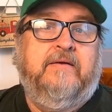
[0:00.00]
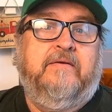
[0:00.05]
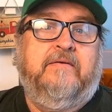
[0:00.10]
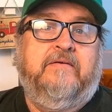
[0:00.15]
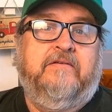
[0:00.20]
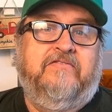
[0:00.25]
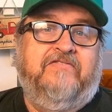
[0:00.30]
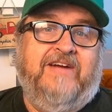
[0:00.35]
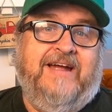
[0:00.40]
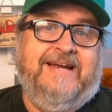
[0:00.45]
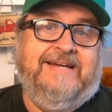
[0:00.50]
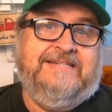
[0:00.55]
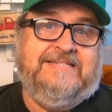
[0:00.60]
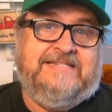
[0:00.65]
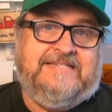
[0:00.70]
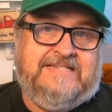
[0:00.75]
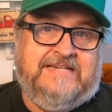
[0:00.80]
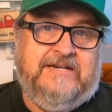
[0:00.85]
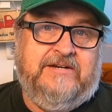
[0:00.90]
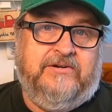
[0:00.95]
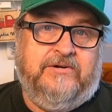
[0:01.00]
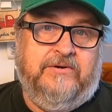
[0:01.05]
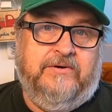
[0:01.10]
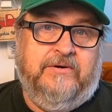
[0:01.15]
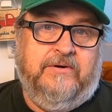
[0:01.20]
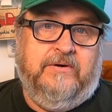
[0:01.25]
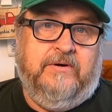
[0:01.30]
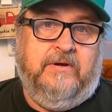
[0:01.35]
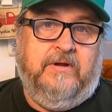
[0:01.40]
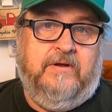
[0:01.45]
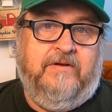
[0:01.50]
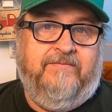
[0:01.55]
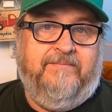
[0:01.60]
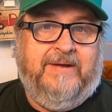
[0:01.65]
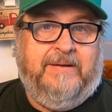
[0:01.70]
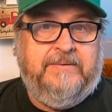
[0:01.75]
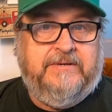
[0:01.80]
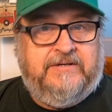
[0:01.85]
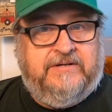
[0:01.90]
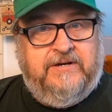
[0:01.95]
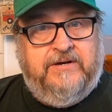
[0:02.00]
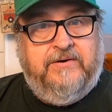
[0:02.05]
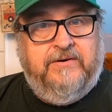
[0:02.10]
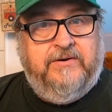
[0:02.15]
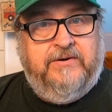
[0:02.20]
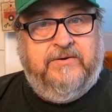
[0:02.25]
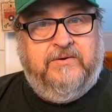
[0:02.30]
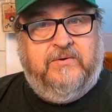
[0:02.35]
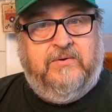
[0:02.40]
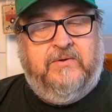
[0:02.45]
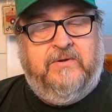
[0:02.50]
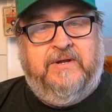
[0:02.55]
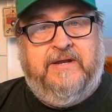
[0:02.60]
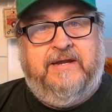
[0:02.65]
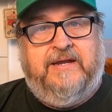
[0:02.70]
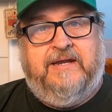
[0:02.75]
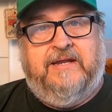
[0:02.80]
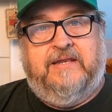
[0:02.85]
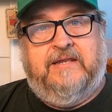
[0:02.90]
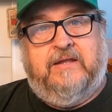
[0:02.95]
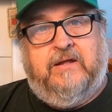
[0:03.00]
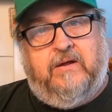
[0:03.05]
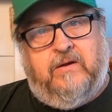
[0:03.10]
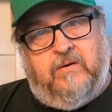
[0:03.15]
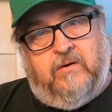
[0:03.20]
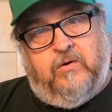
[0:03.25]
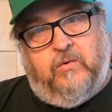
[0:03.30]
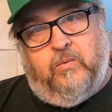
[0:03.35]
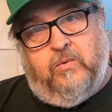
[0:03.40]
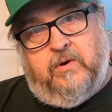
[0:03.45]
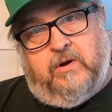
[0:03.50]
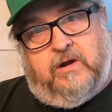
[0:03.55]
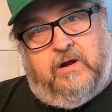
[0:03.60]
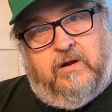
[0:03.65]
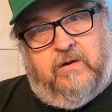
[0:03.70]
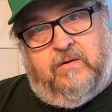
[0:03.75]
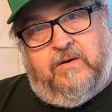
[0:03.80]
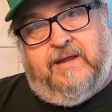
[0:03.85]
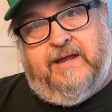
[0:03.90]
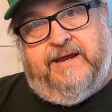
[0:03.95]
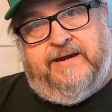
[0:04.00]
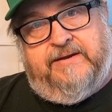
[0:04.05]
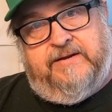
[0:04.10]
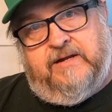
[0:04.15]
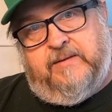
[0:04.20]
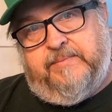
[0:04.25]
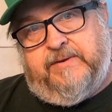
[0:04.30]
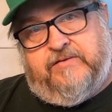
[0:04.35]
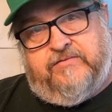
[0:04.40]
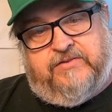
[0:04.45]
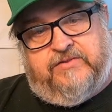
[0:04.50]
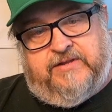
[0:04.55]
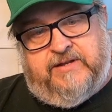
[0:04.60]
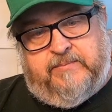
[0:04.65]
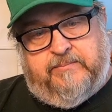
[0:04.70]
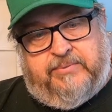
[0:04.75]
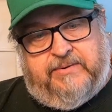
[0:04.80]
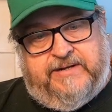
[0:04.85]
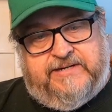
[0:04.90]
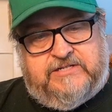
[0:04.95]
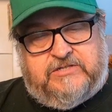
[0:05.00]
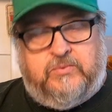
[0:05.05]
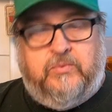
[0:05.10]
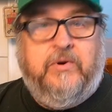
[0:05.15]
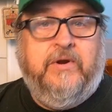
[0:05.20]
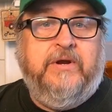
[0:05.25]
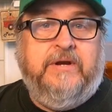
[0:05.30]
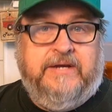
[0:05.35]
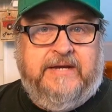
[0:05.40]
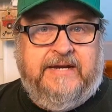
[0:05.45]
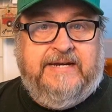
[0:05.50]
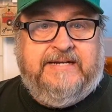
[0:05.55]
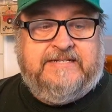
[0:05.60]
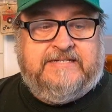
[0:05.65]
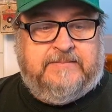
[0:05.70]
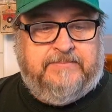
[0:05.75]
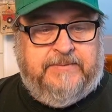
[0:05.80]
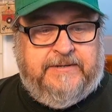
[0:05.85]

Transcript: find center of my material and get the artwork all lined up, everything placed where it needs to be.